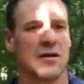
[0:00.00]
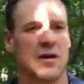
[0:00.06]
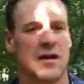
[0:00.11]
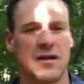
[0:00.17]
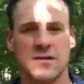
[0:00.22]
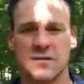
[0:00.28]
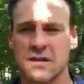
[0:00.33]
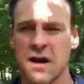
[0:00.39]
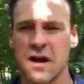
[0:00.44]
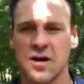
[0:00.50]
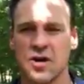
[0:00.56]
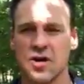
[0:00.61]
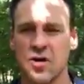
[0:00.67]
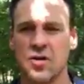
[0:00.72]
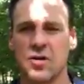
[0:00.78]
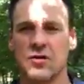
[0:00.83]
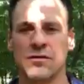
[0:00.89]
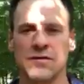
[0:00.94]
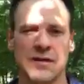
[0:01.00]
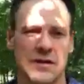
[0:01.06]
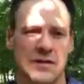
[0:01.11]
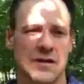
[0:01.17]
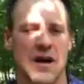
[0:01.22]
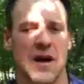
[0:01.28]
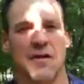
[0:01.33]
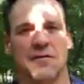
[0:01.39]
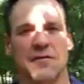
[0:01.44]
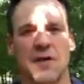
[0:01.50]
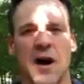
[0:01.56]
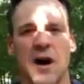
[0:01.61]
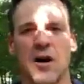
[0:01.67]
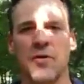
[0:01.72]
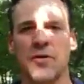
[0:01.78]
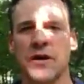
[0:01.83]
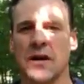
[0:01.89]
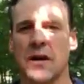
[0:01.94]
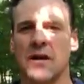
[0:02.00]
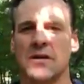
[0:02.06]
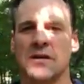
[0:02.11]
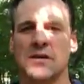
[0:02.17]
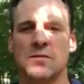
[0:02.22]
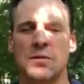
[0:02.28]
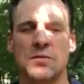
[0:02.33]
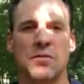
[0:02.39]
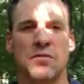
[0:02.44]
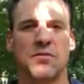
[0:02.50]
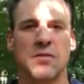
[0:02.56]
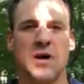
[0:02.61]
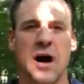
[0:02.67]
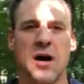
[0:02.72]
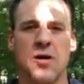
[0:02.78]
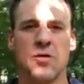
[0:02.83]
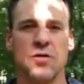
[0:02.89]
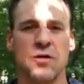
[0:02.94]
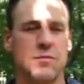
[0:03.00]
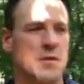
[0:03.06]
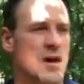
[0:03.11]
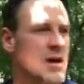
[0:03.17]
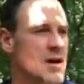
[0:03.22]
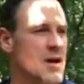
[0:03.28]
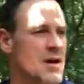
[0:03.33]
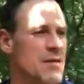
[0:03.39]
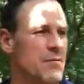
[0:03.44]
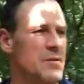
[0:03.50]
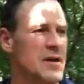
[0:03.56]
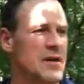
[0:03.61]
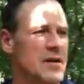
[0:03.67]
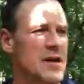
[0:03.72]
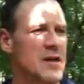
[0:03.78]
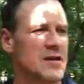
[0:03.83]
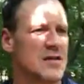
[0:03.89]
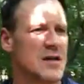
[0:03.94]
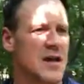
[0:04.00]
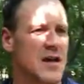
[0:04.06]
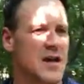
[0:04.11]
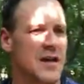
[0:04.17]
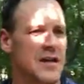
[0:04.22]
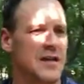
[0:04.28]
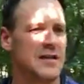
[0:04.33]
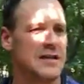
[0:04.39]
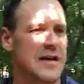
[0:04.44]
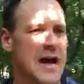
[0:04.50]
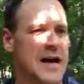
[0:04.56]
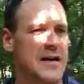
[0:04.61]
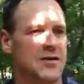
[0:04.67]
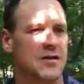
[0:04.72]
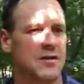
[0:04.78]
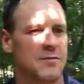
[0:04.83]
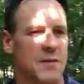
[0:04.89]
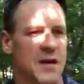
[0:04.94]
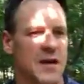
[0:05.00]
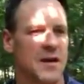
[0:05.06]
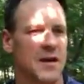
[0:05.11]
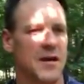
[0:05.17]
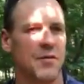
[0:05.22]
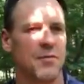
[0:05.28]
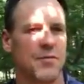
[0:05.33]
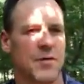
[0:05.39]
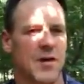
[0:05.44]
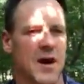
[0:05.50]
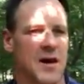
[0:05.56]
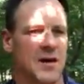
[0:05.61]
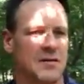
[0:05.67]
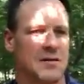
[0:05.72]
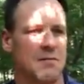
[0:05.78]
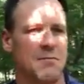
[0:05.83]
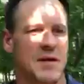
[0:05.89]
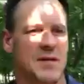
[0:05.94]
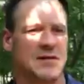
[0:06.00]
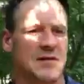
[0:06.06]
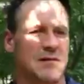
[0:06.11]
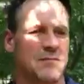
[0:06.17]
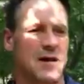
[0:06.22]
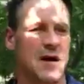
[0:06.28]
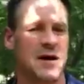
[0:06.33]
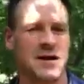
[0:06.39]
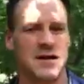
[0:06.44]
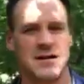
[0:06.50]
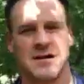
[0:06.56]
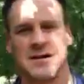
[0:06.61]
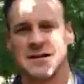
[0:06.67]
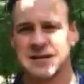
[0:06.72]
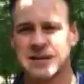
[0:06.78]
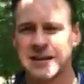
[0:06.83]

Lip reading: he's got a cult, he's got a following, all these people follow him because he's actually making a product that makes them money.